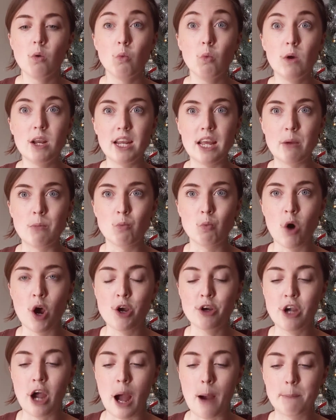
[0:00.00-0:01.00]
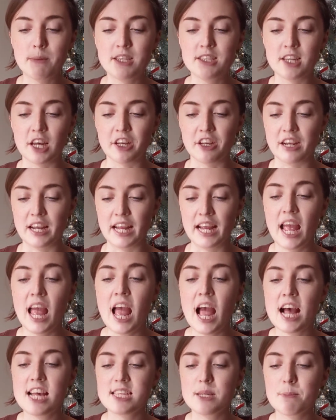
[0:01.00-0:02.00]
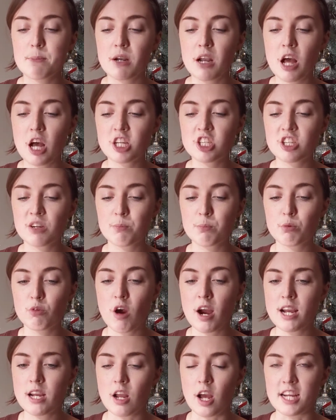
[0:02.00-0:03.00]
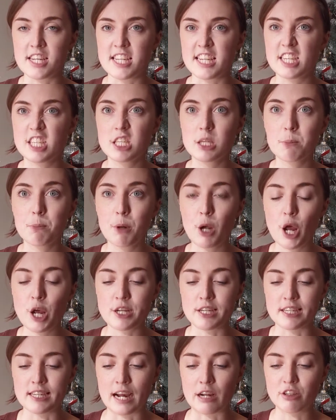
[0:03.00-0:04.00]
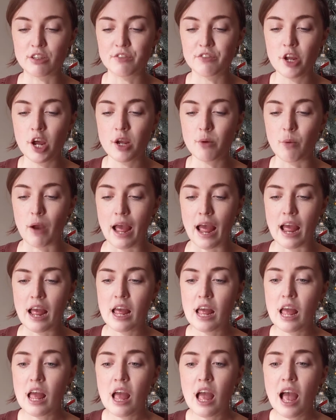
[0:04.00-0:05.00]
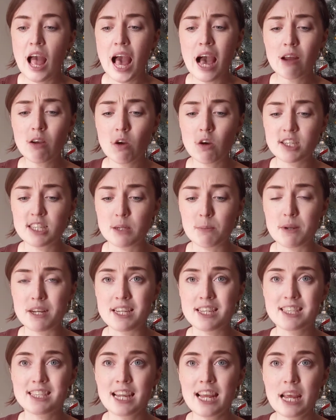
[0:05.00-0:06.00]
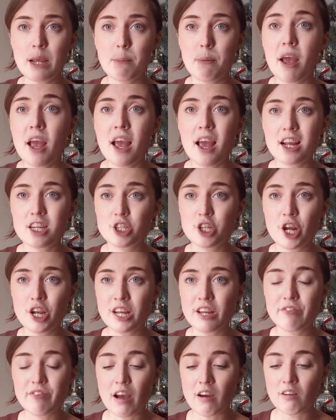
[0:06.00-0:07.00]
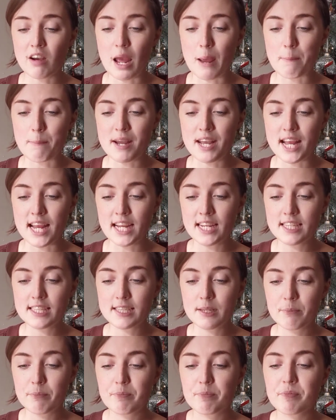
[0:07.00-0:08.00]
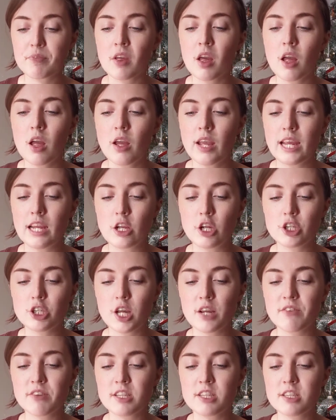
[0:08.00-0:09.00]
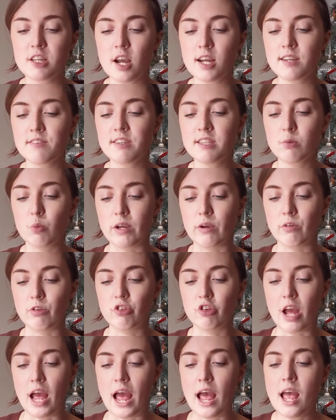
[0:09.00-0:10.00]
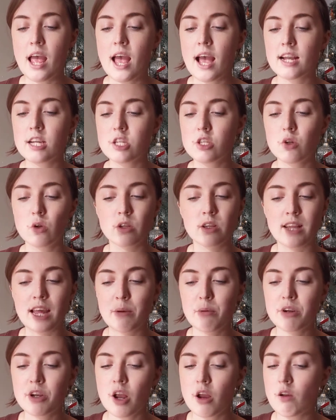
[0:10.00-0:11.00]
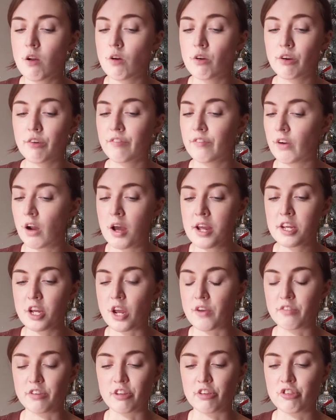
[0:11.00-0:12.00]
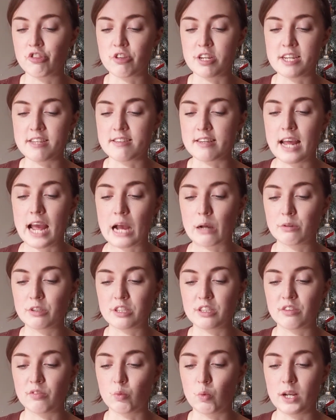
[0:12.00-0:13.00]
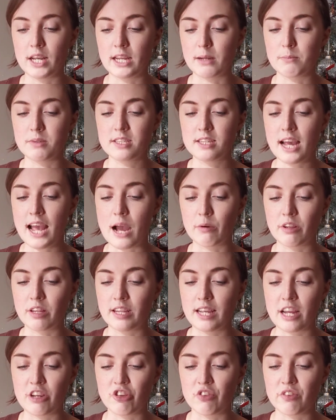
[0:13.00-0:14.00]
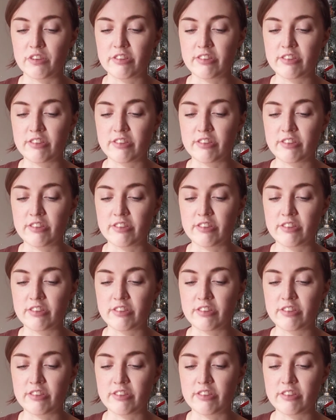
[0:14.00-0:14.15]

William woke up suddenly as a blast of bright light exploded out of nowhere. How long had he been asleep? It had only felt like minutes. He looked over the side of his wheelchair and saw that they were no longer flying over the streets and houses of Williamstown at the edge of the